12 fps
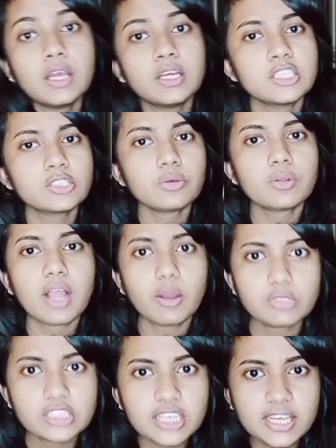So
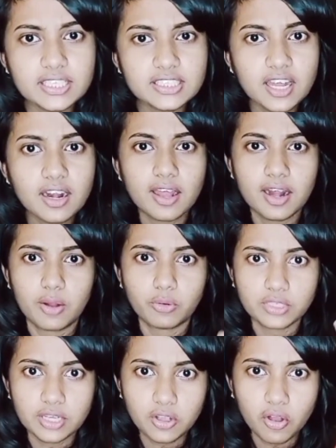counselings are around the
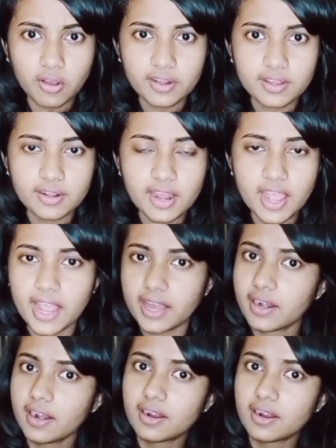corner and